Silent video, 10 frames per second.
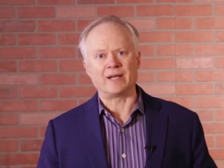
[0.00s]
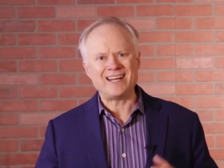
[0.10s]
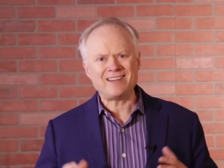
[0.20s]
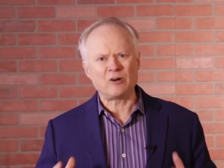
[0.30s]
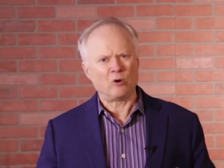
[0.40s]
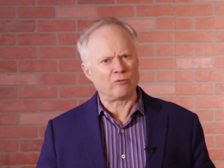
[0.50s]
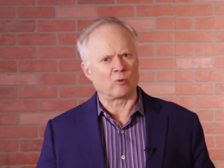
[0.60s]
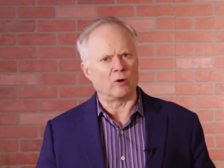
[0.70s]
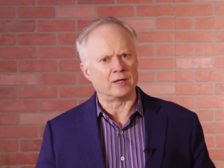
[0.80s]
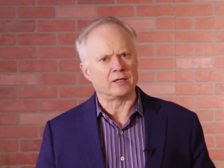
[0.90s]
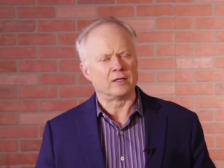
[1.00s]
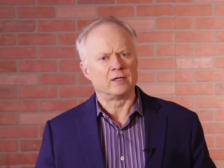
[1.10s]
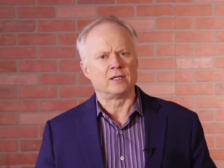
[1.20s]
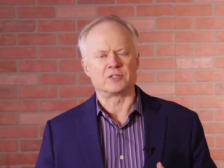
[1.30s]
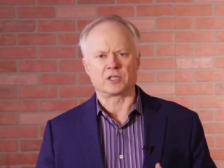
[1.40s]
But anything over 1
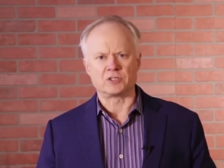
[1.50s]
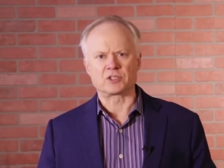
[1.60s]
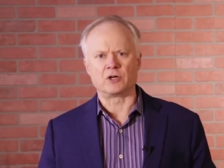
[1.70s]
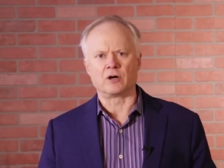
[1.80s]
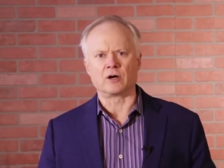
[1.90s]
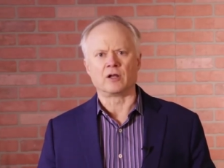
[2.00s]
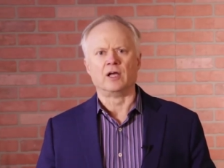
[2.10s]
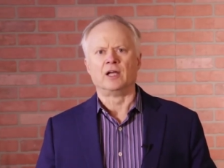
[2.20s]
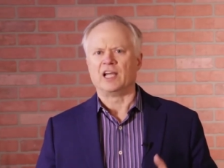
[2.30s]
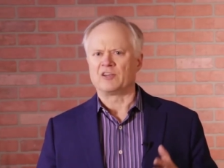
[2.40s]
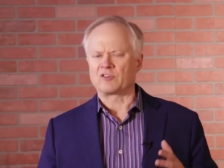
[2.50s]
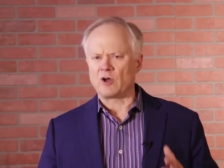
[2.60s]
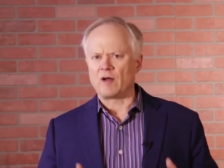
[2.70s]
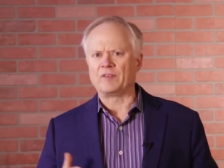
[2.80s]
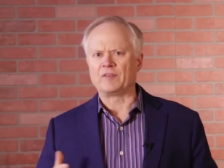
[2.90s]
is a concern. It's
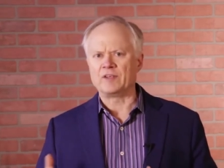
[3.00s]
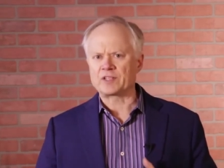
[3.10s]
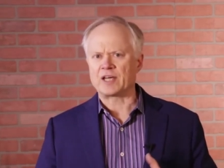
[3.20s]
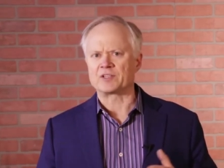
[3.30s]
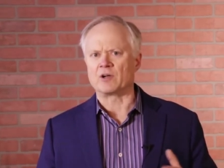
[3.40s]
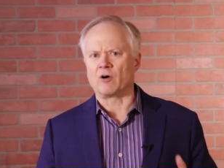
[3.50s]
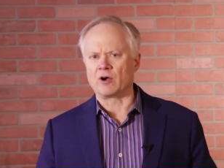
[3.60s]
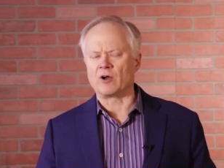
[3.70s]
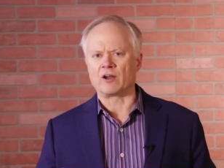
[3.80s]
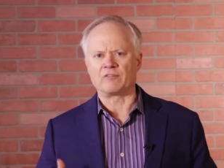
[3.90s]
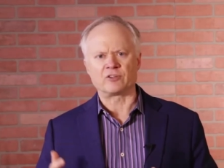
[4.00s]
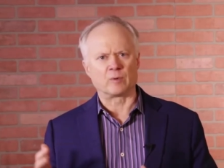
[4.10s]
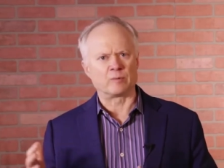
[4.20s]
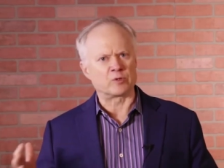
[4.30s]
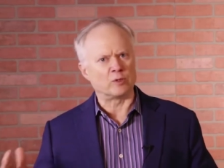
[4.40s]
thought that this has an R0 of
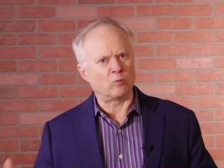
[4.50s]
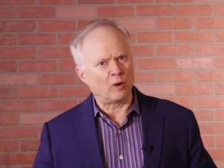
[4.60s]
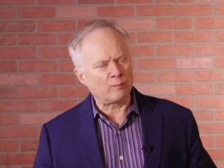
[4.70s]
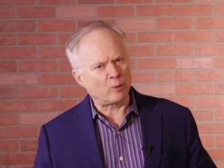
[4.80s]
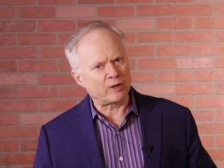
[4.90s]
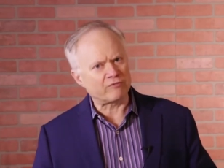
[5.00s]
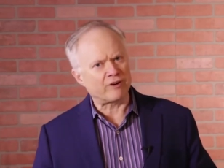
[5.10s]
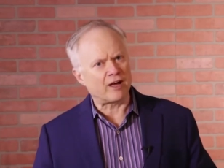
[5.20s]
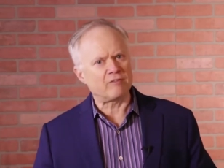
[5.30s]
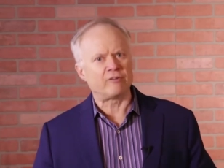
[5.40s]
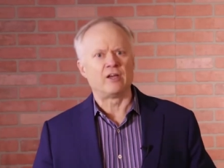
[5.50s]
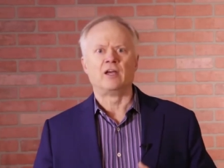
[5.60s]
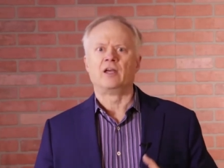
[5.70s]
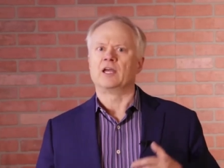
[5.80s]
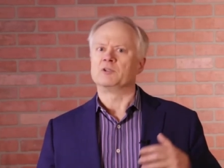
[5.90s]
somewhere between 1.5
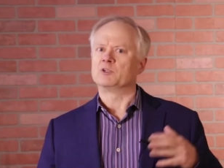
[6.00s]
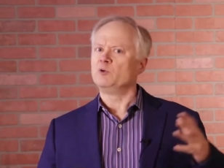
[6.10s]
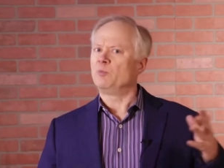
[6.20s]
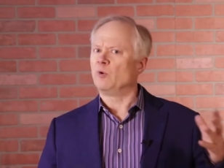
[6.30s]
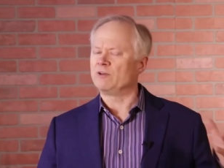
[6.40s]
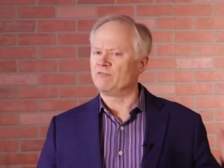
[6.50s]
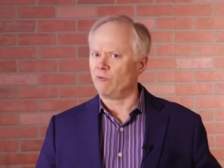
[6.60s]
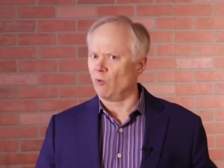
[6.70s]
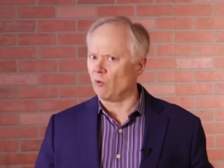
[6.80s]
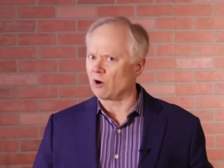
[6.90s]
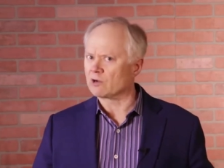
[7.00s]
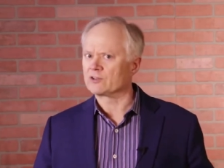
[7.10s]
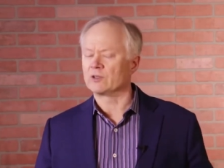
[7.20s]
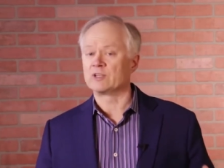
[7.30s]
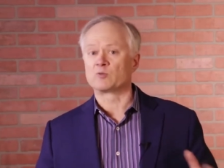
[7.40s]
and 2.4.
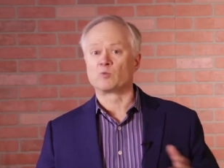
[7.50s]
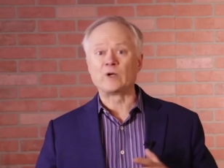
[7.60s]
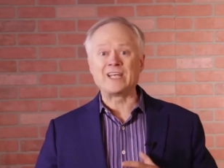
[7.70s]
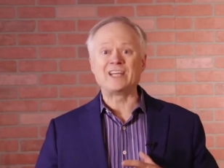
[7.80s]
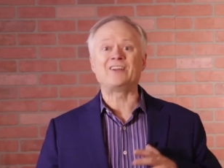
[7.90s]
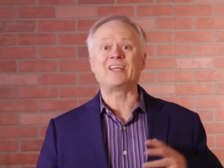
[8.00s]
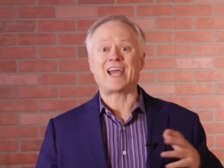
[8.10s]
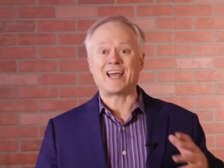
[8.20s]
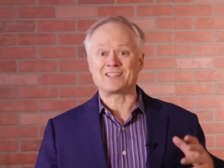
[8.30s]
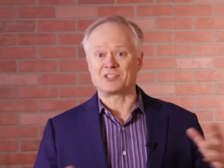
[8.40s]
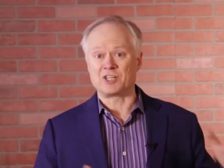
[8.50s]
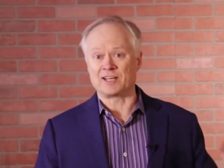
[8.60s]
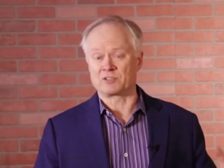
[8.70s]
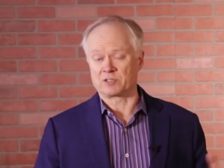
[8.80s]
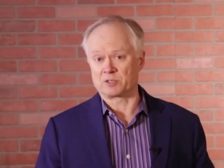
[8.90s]
So this really has a
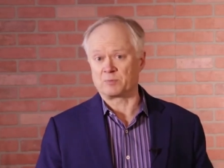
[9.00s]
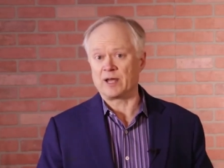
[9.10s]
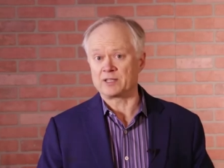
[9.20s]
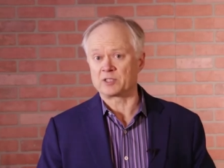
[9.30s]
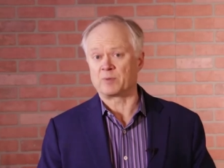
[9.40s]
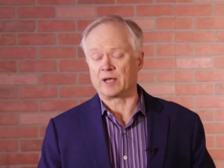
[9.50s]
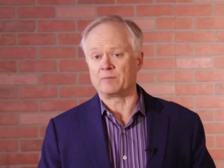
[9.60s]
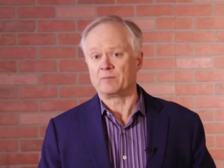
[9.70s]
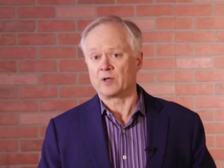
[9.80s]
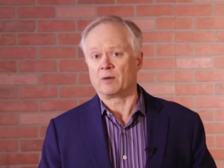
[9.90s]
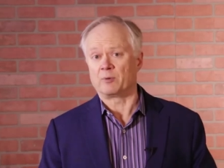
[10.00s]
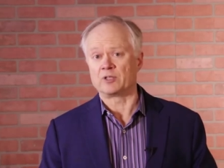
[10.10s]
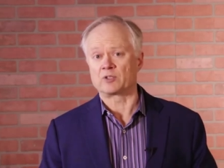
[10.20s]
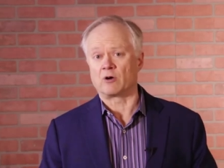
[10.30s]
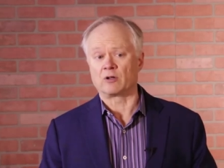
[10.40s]
chance to spread and spread
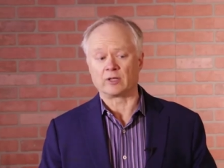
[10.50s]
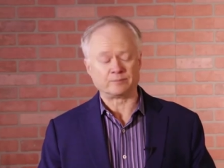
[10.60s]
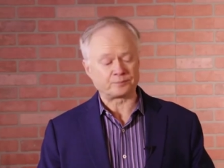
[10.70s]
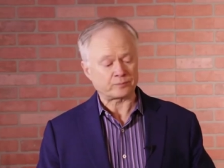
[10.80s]
pretty strongly.